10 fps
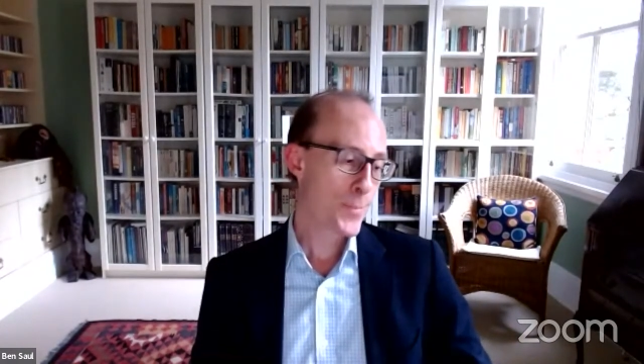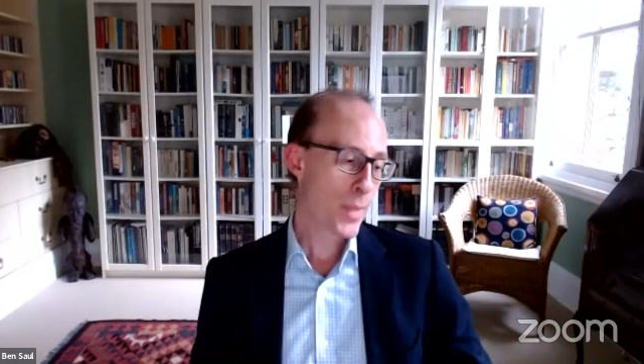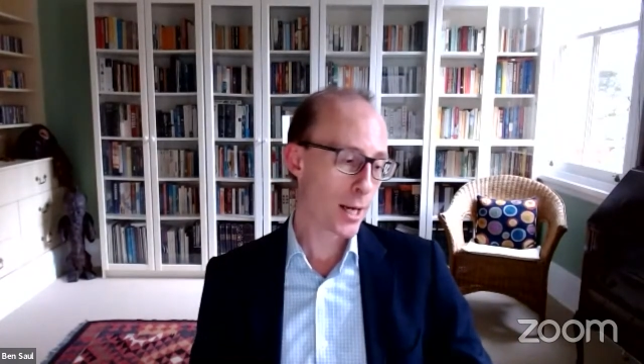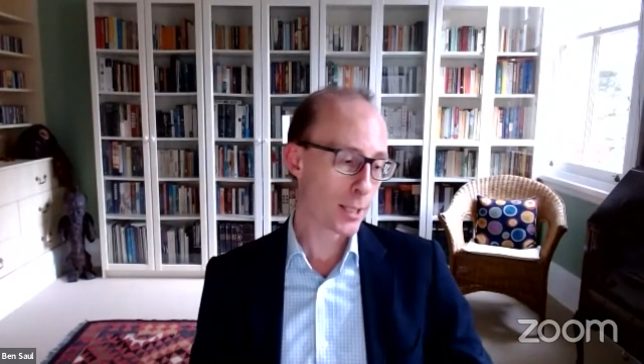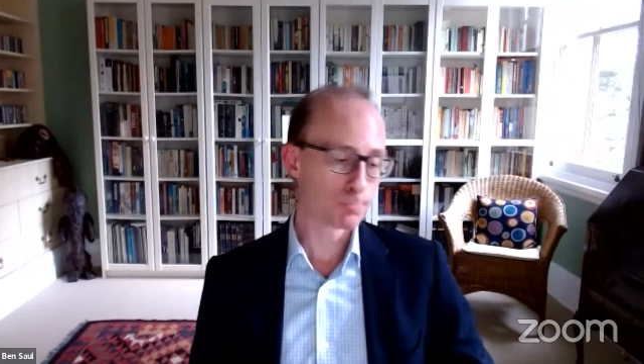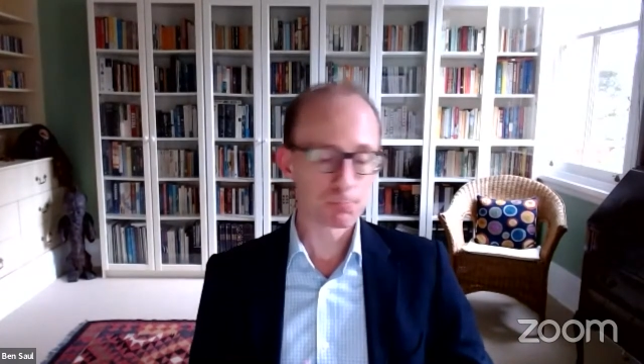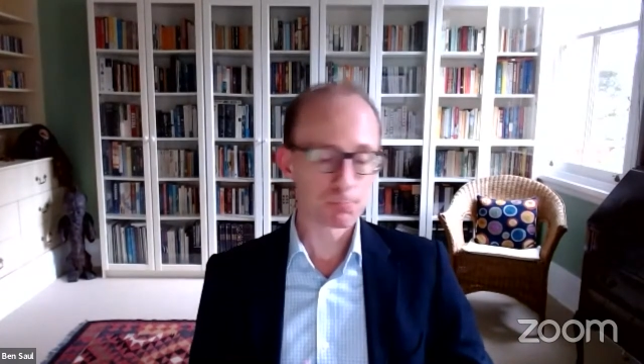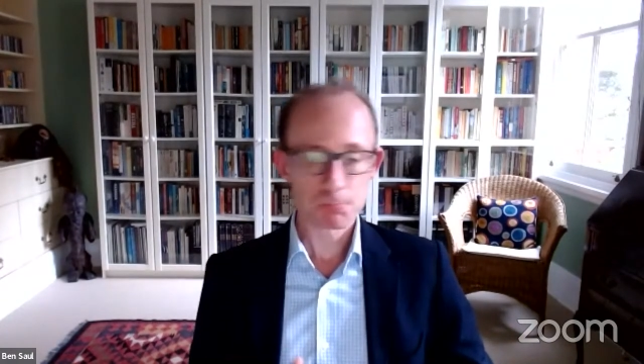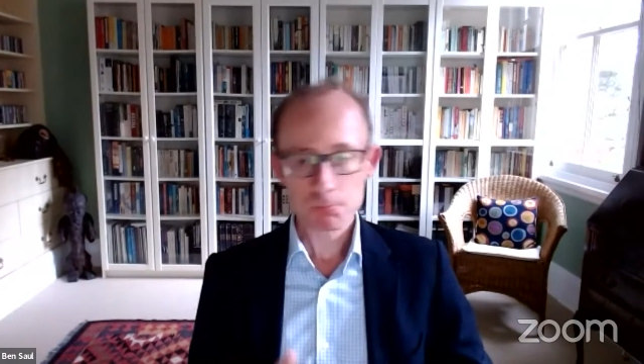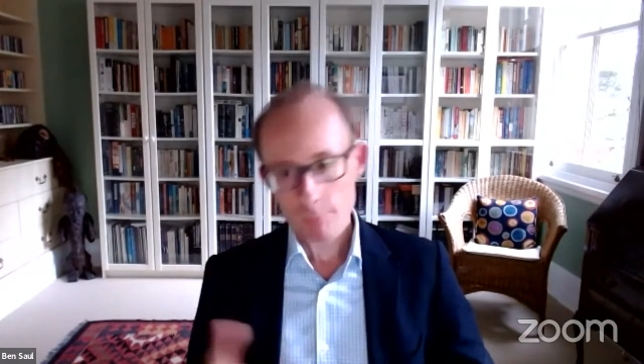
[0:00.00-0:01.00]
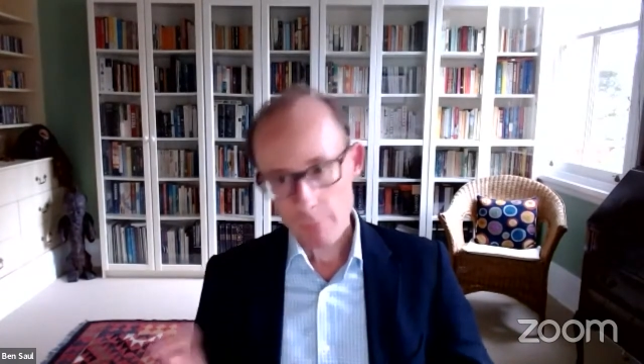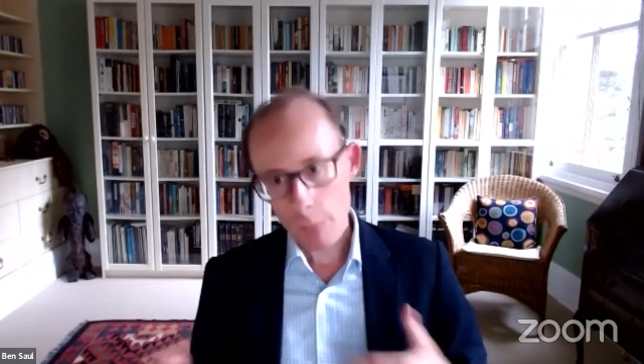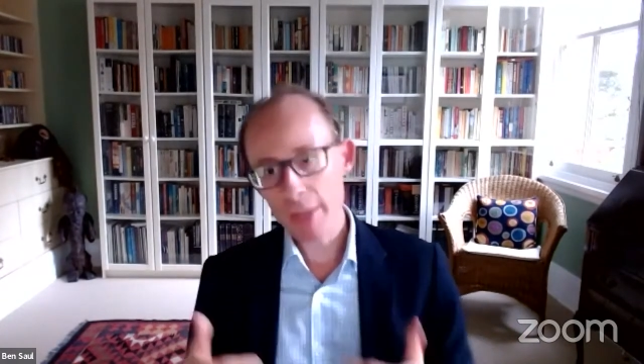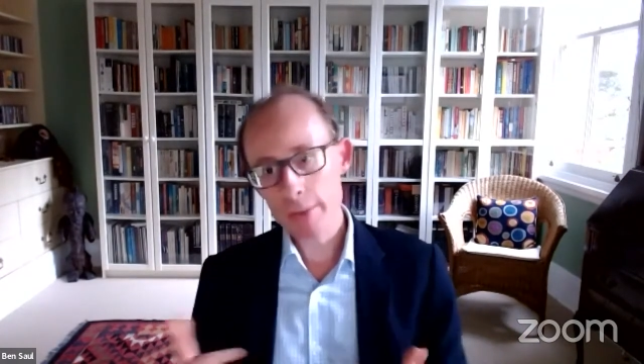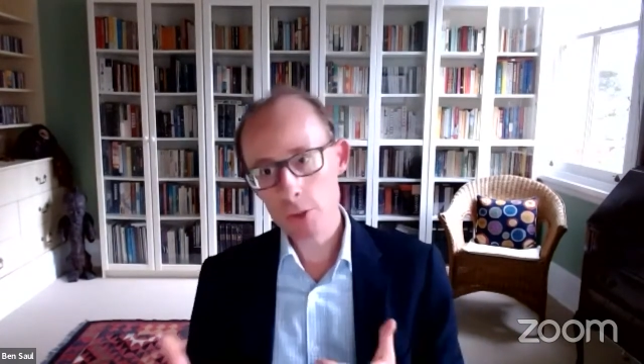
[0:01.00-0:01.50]

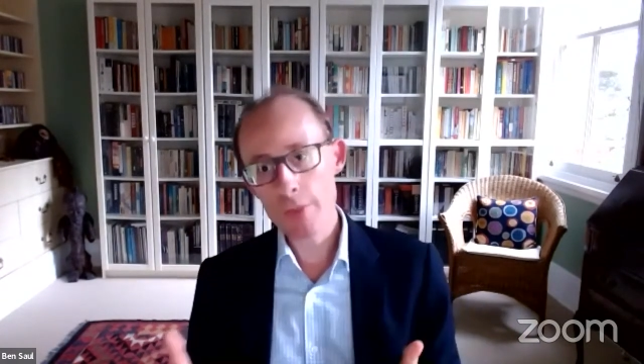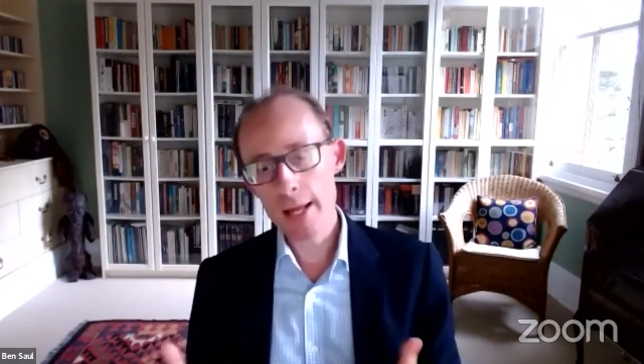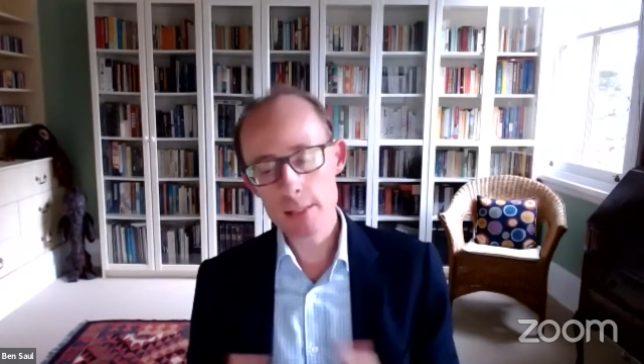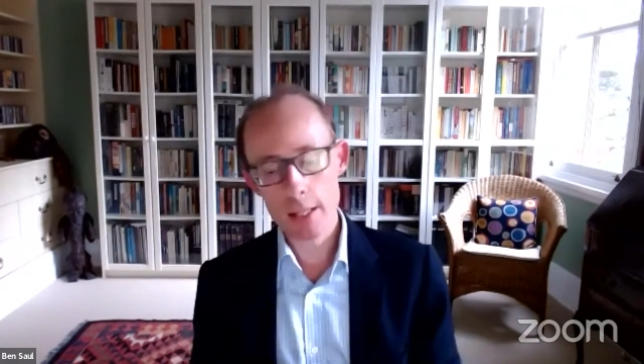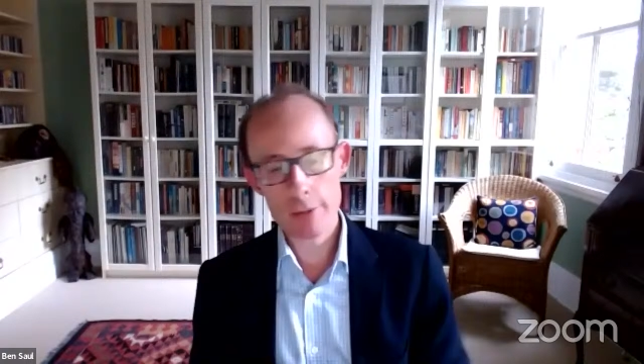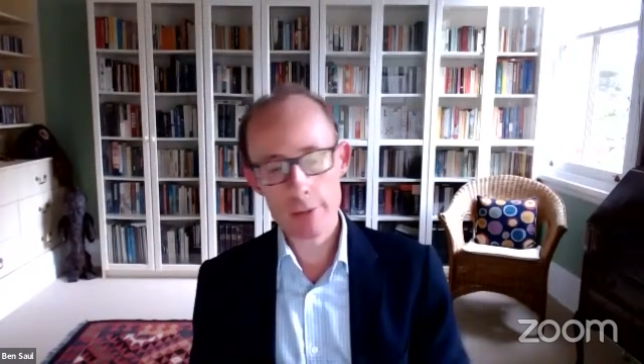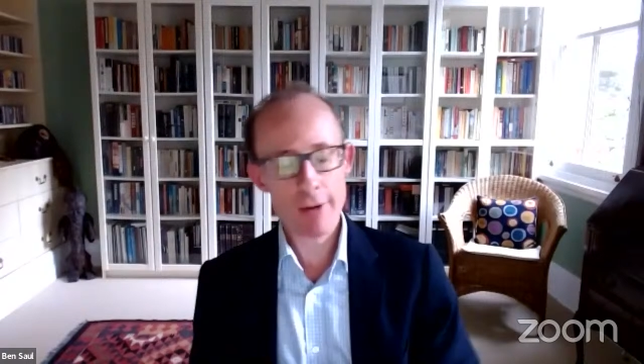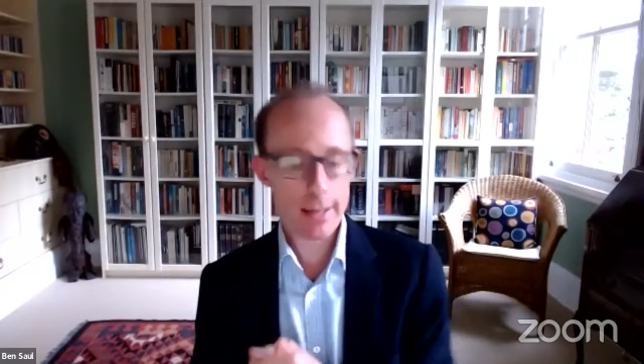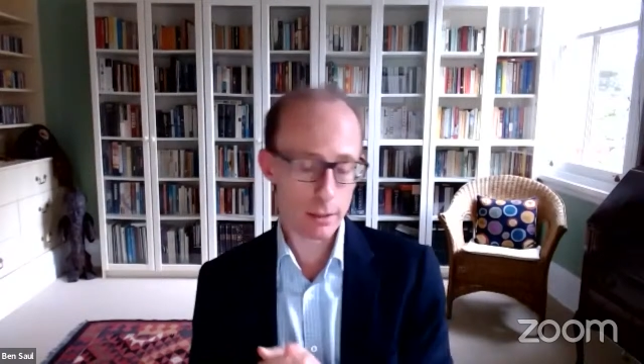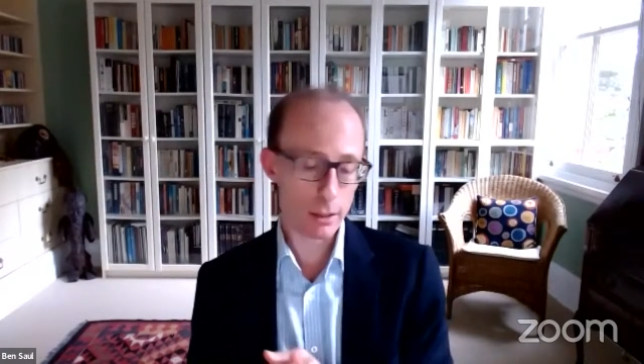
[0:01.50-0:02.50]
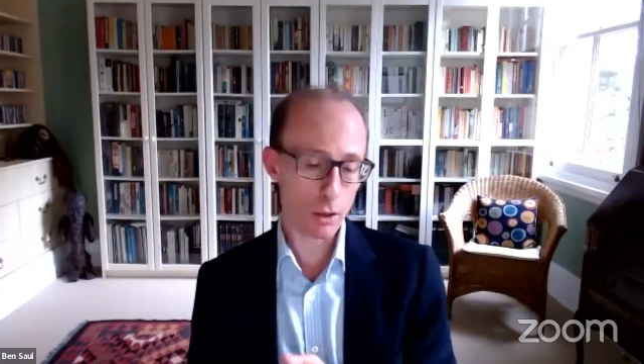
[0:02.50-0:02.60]
But that's another facet